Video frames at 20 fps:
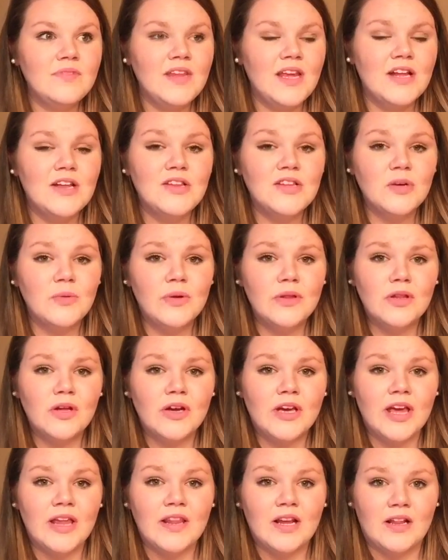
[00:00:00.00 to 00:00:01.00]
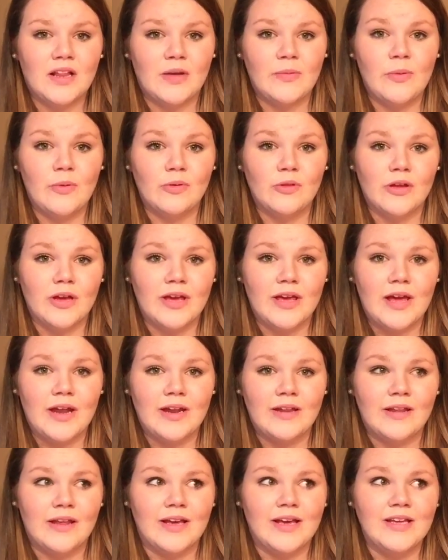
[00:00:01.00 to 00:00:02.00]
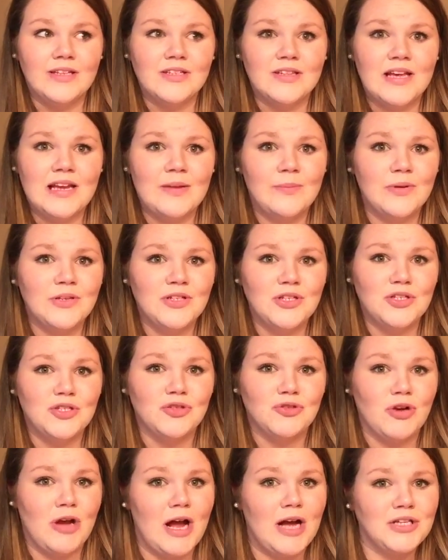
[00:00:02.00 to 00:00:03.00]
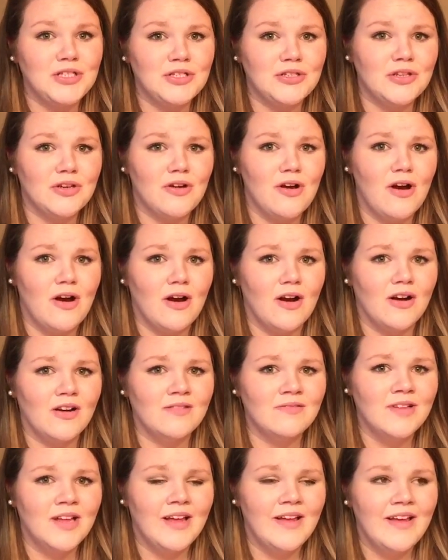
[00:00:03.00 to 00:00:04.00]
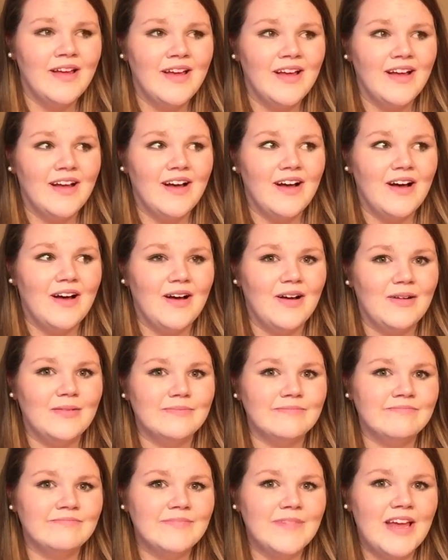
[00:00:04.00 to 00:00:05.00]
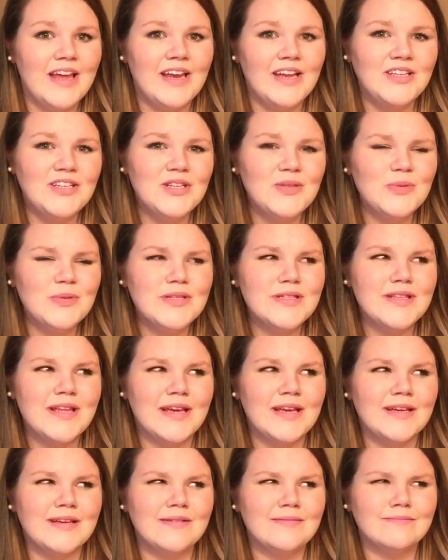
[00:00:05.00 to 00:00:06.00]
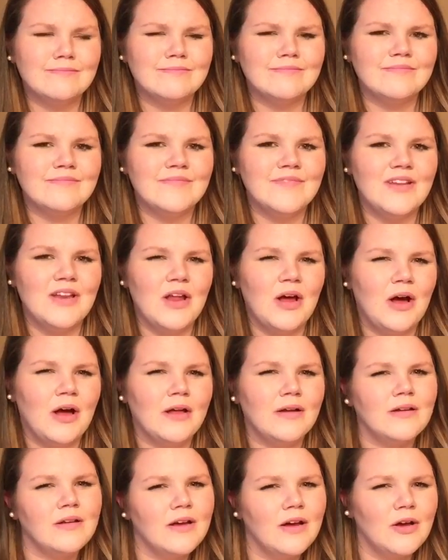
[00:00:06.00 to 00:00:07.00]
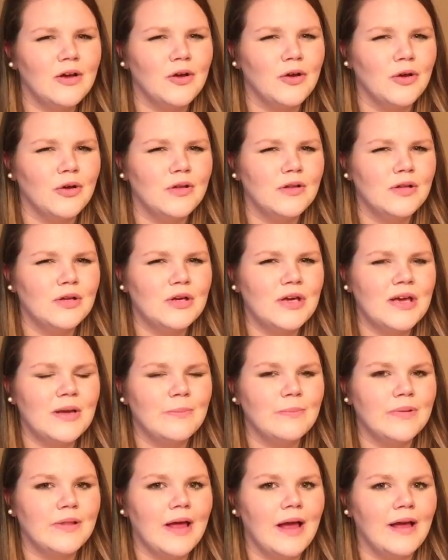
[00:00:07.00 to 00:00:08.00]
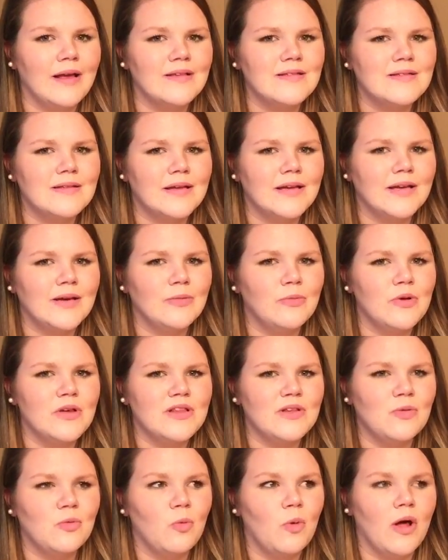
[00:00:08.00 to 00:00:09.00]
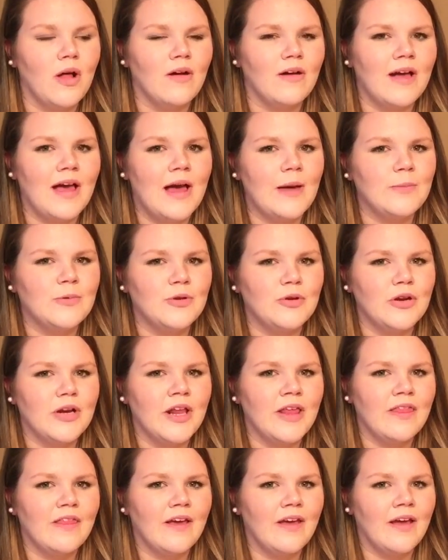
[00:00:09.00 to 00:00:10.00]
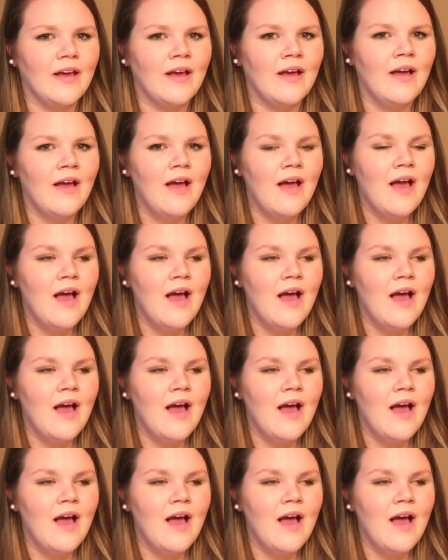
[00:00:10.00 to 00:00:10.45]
And so we look in there, like, we were looking at it, and like, he just had a bunch of trash in the car. And it just was like not a good looking place. Like, it wasn't well kept or anything.